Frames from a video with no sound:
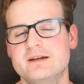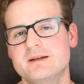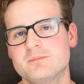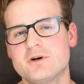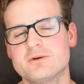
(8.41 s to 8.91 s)

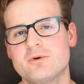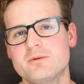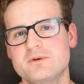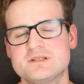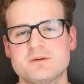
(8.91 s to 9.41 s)
In part
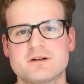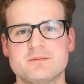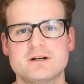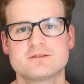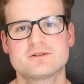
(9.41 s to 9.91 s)
1 we spoke
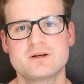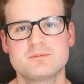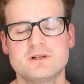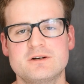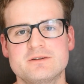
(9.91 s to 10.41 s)
about
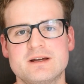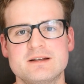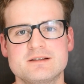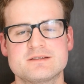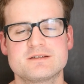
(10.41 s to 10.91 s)
trenbolone
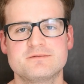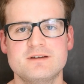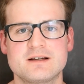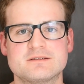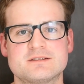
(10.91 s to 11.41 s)
and its
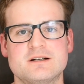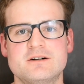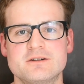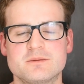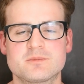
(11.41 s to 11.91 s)
effects
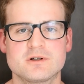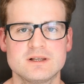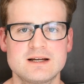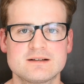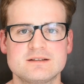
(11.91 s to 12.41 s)
on
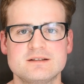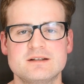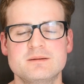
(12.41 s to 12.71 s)
prolactin,